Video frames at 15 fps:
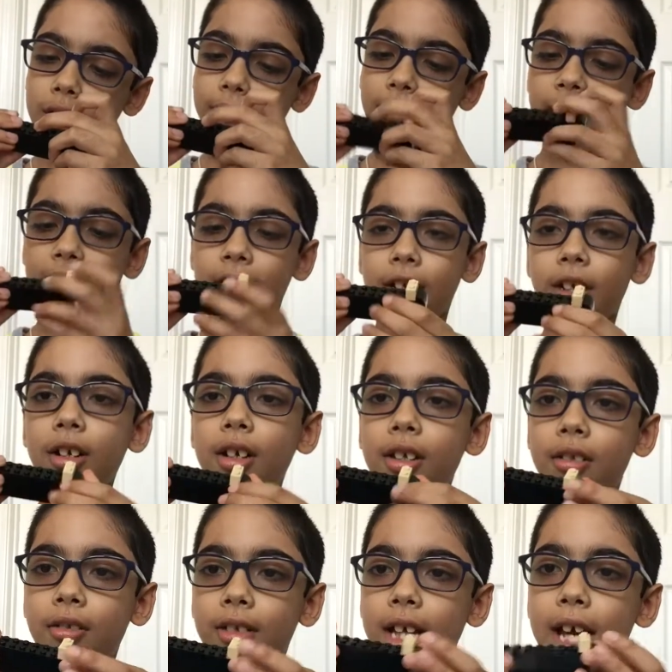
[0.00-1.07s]
right here.
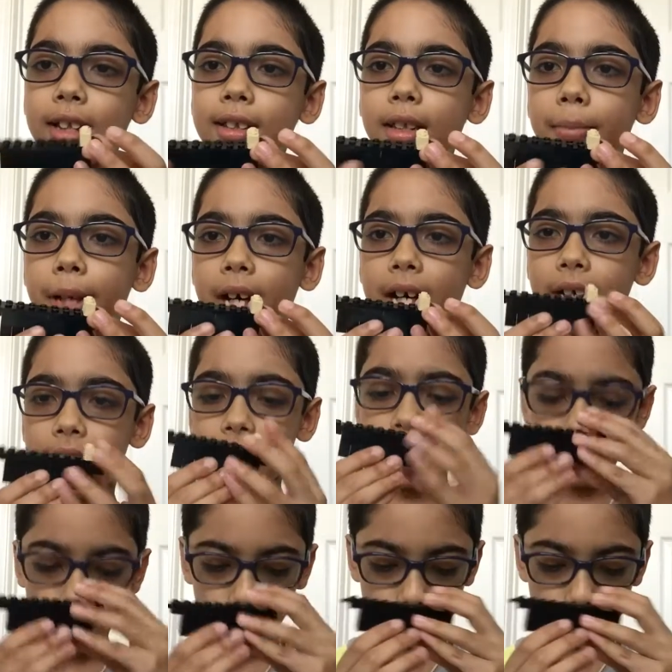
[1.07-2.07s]
So that's the body.